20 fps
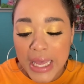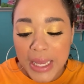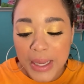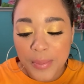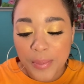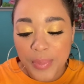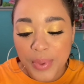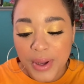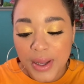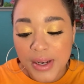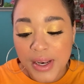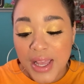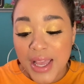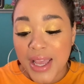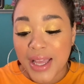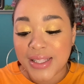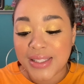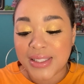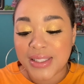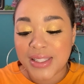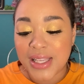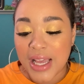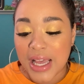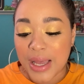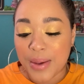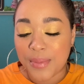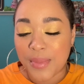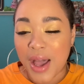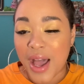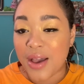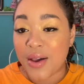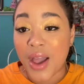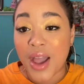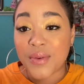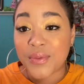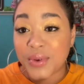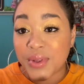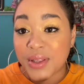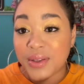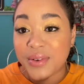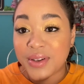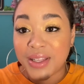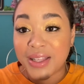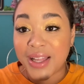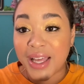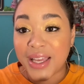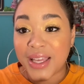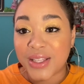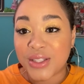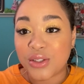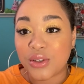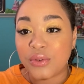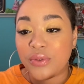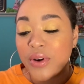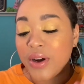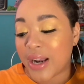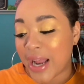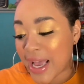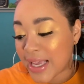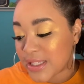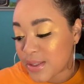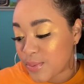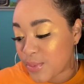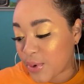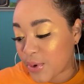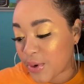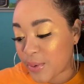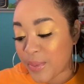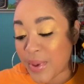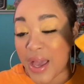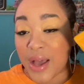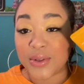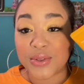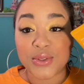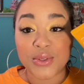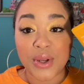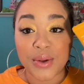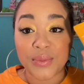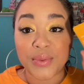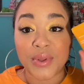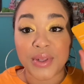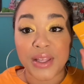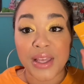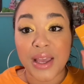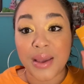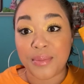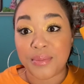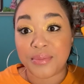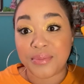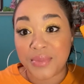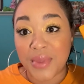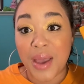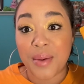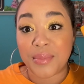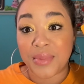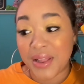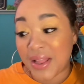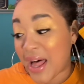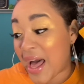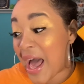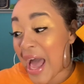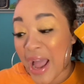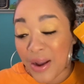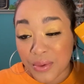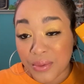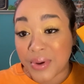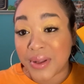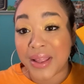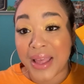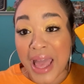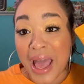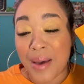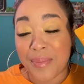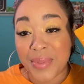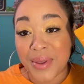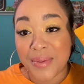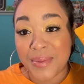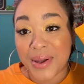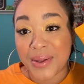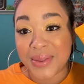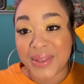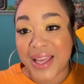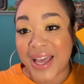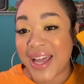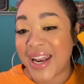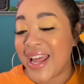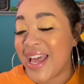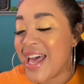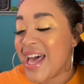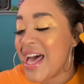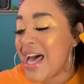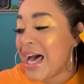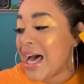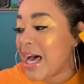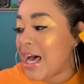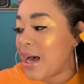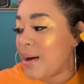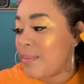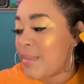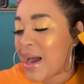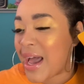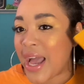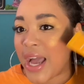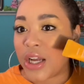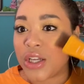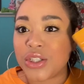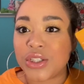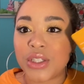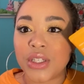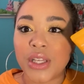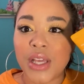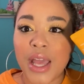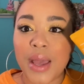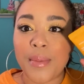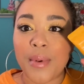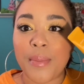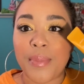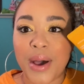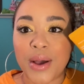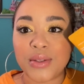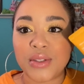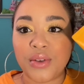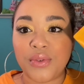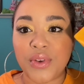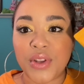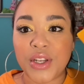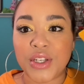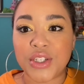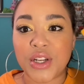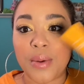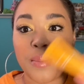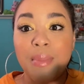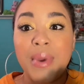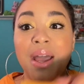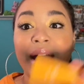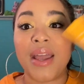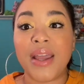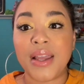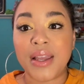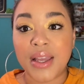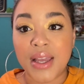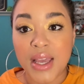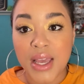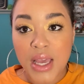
um, but it's um, I, I, really really like it so far. It hasn't broken me out, so I really am I'm really happy about that. Um, I actually am about to finish up my